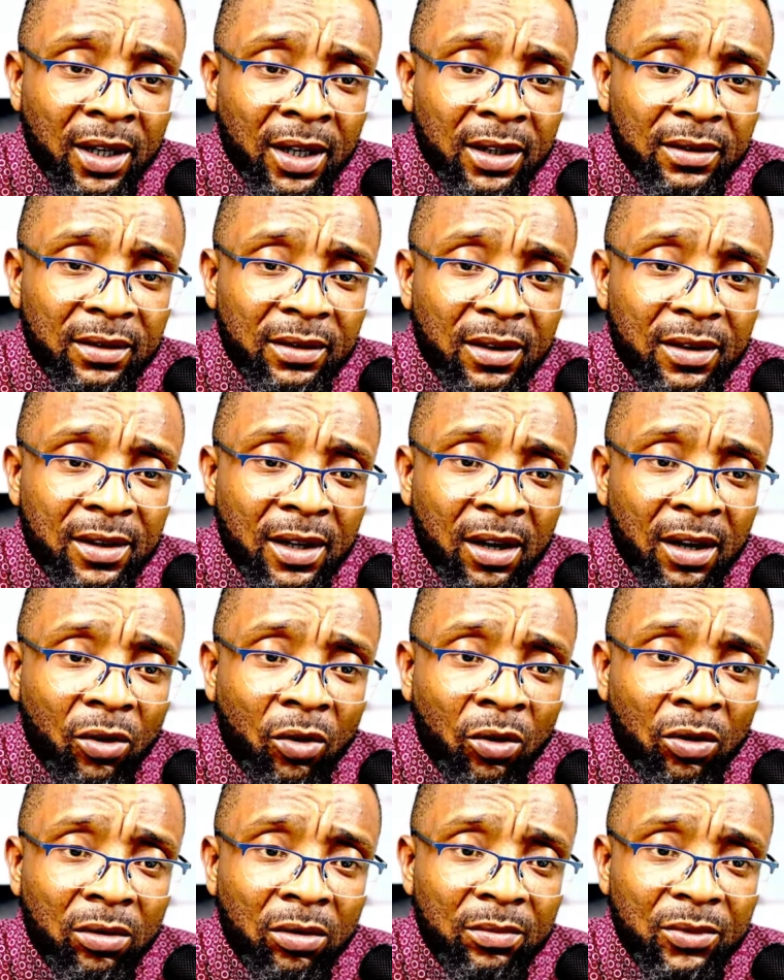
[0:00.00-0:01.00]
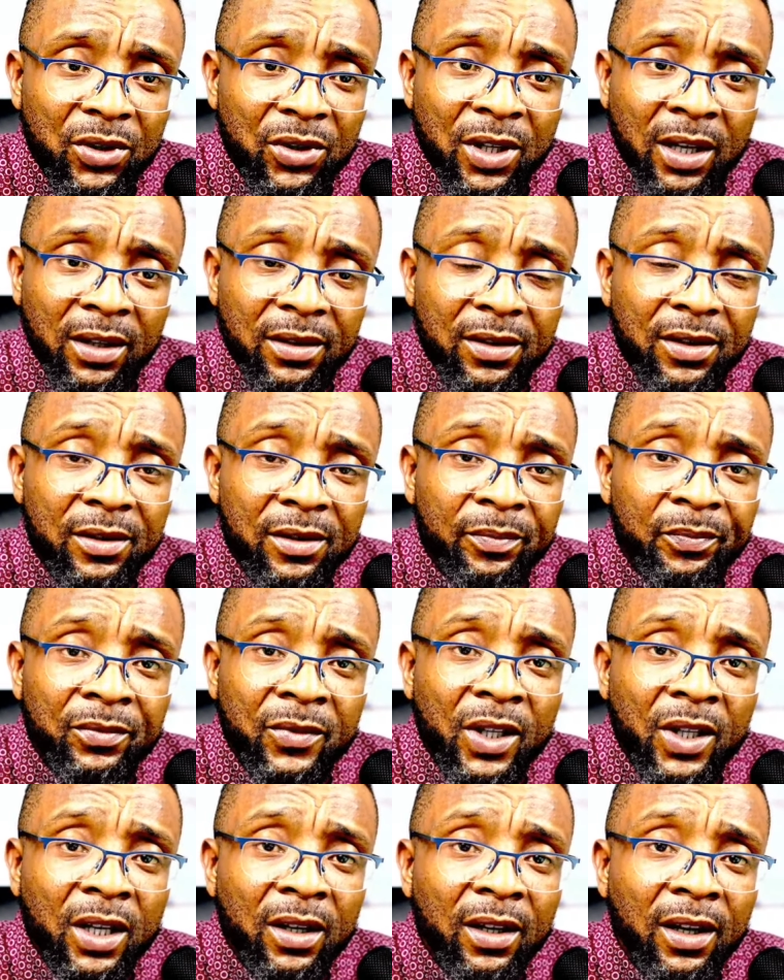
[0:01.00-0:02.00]
These are homes that
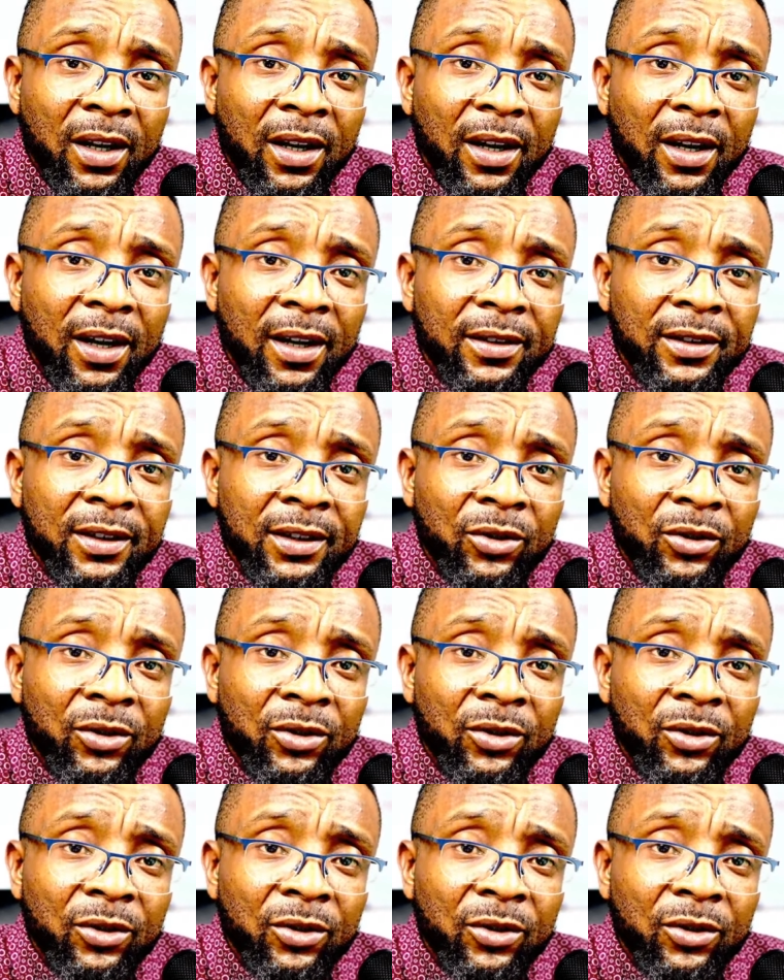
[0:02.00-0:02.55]
the